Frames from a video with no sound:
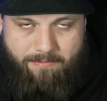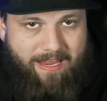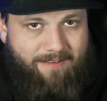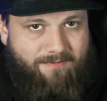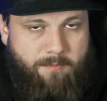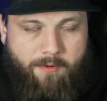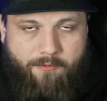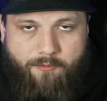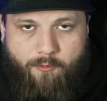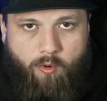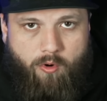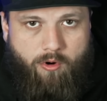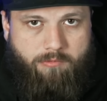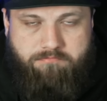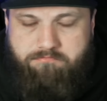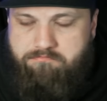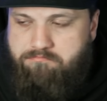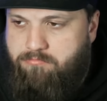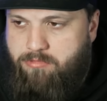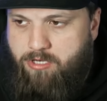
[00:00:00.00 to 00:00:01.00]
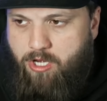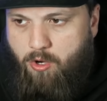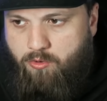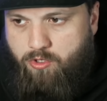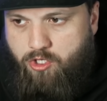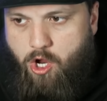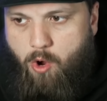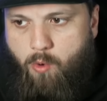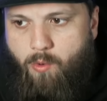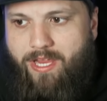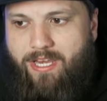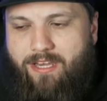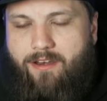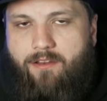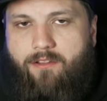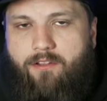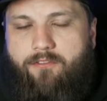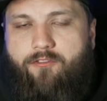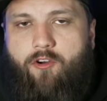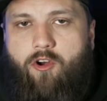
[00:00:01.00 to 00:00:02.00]
even before going in
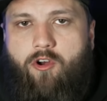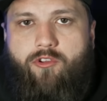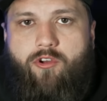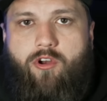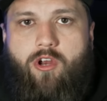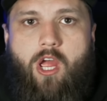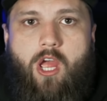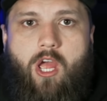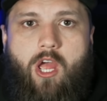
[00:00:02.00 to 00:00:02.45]
any further,